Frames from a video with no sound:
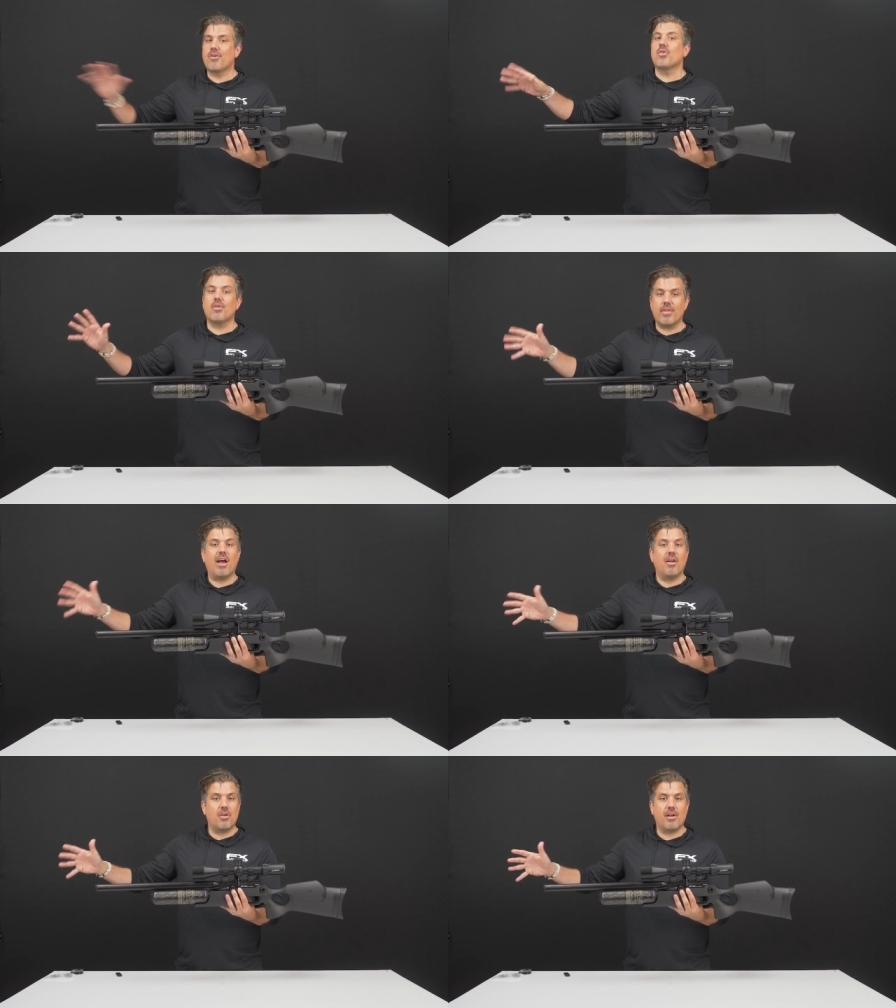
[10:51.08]
further
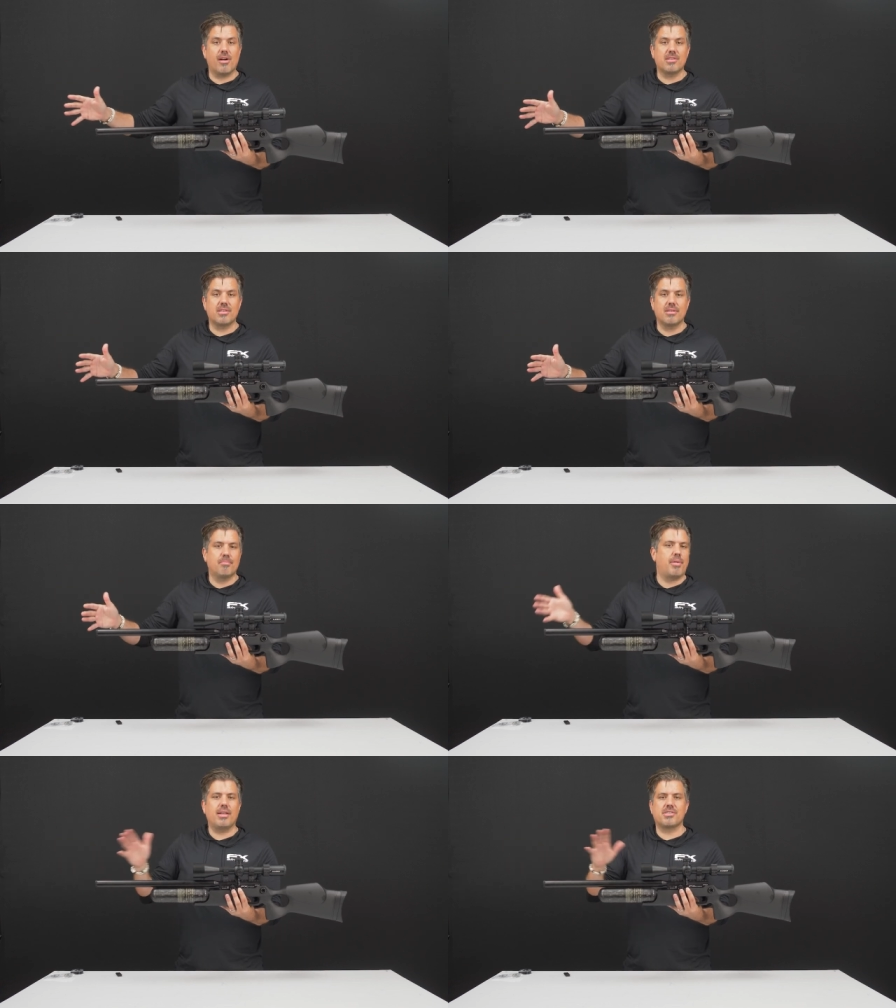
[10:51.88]
than 100 yards,
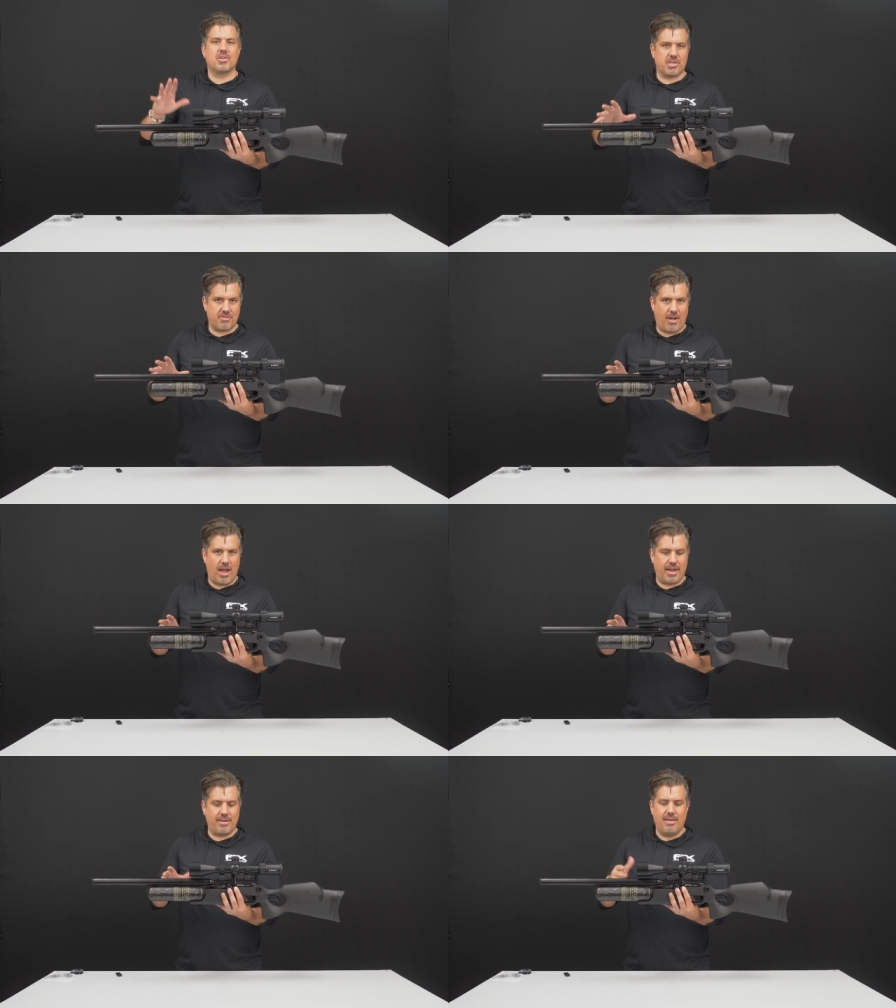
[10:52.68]
pellets are just
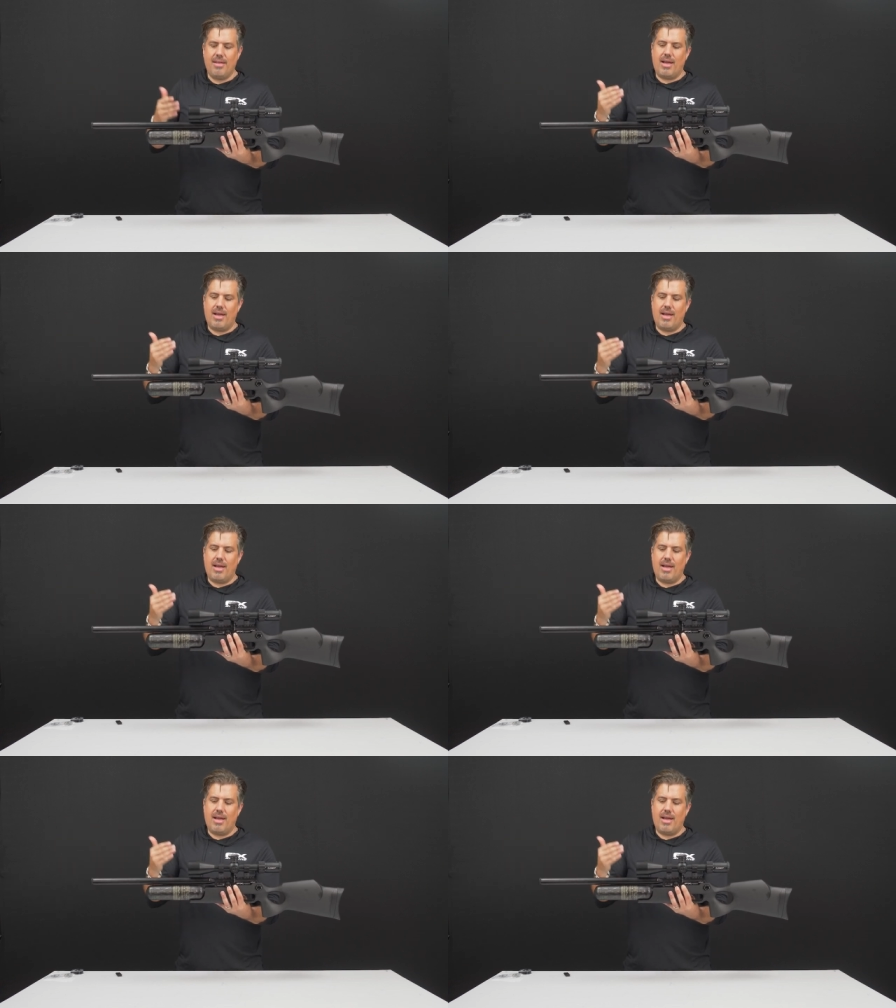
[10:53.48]
fine.